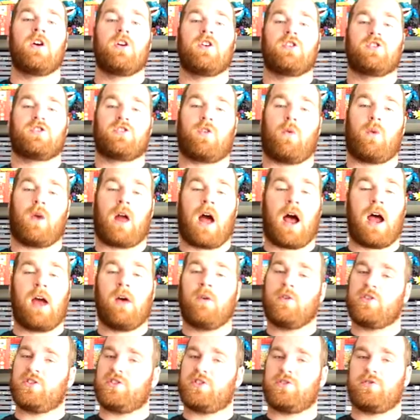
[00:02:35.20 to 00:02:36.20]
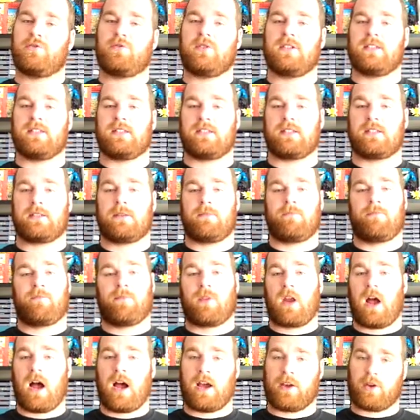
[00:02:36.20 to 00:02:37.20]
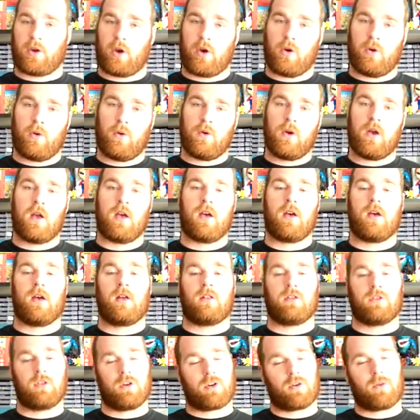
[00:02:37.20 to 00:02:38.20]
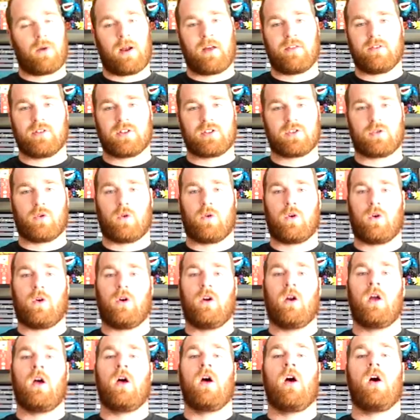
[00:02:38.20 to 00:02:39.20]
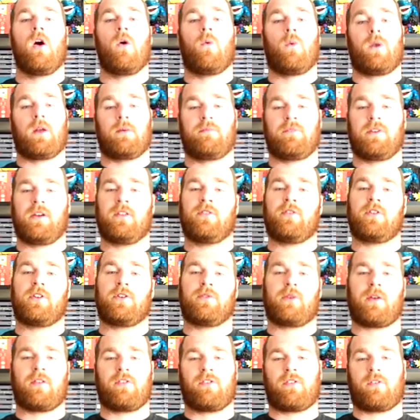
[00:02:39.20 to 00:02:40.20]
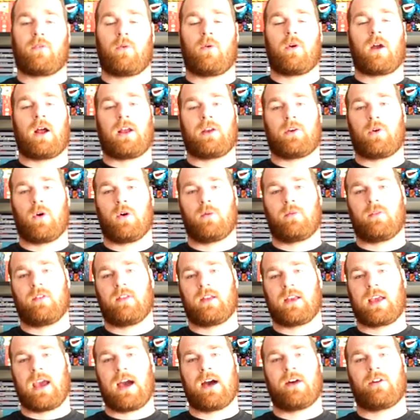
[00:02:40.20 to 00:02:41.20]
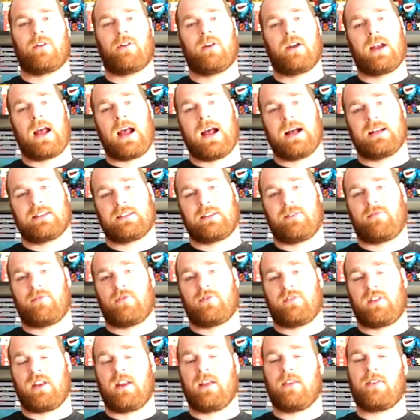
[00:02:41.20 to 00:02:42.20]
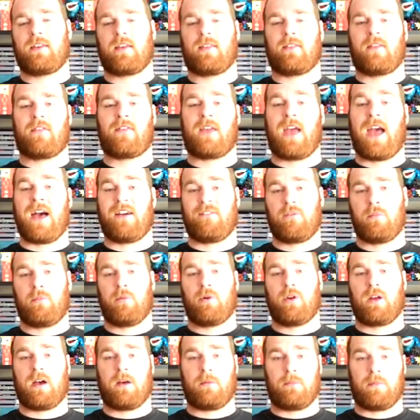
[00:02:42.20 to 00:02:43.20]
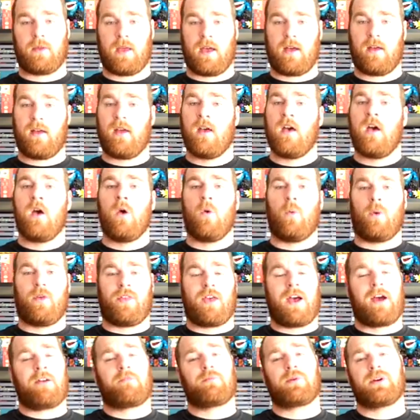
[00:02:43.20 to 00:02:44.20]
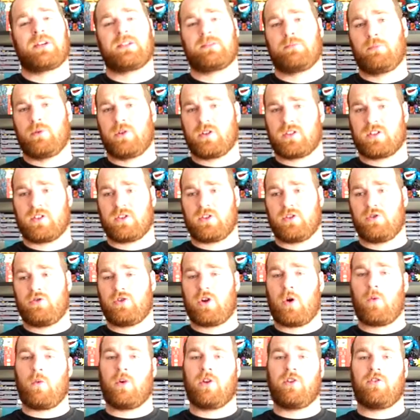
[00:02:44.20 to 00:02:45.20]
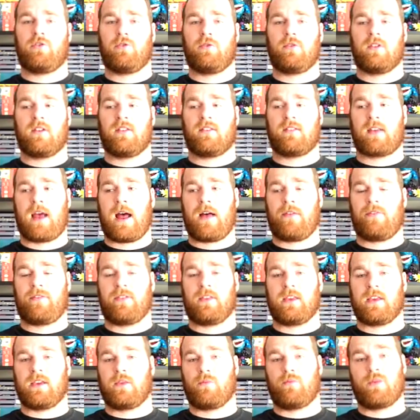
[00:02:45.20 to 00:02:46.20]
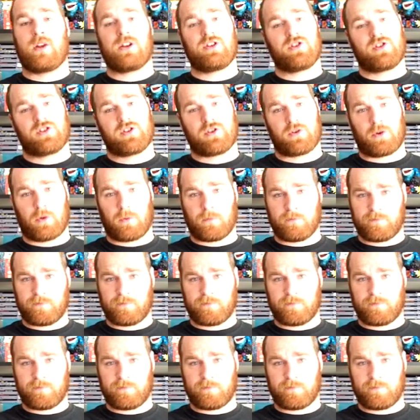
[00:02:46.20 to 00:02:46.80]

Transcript: So what I always do is I go look around the store. When I'm done looking around the store, I go up to the counter and ask if there's anything that they haven't put out yet. With half-price books, you don't want to do this at the register.